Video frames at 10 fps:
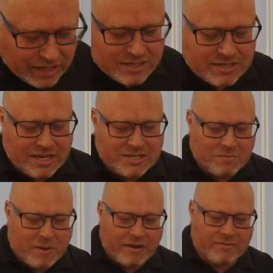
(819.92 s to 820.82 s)
it's
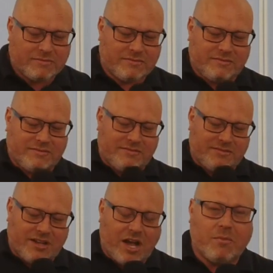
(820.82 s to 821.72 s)
about
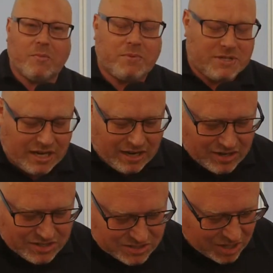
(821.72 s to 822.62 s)
our particular
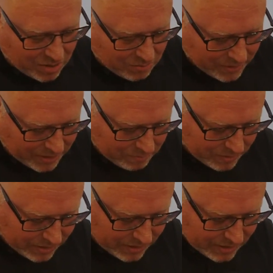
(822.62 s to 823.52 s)
style
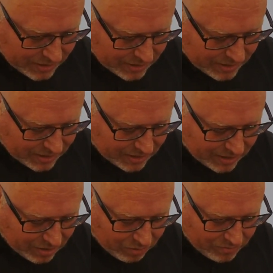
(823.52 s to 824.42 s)
maybe
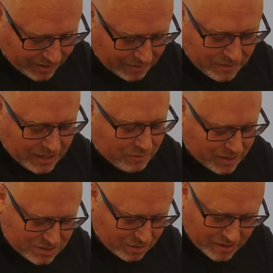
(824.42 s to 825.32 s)
on that. Anyway,
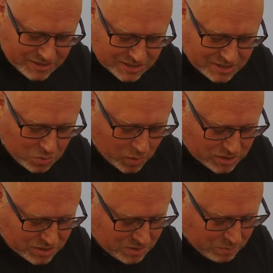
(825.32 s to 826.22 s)
so that's just a
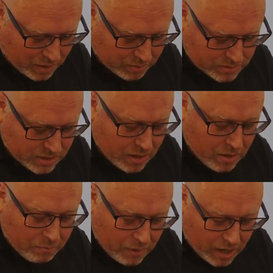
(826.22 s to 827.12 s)
question to pose.
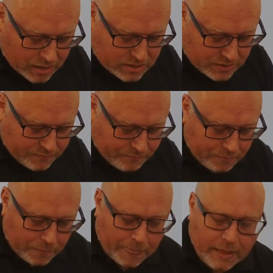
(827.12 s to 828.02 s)
But
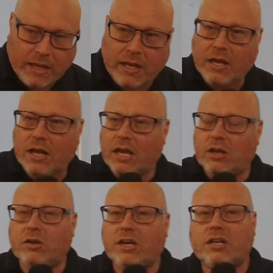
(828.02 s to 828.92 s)
in
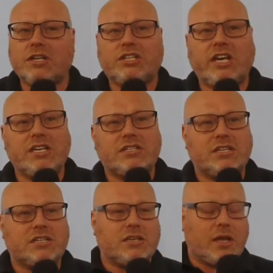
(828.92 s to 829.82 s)
looking at
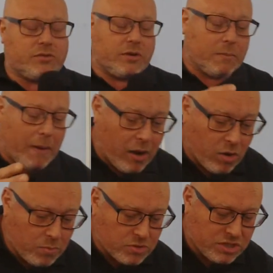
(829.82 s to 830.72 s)
the
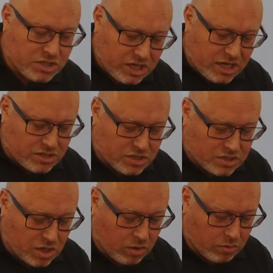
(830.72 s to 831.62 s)
parables that Jesus
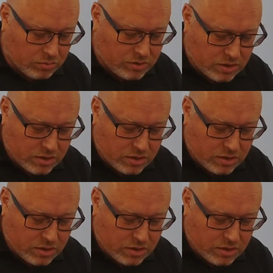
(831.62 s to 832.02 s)
told,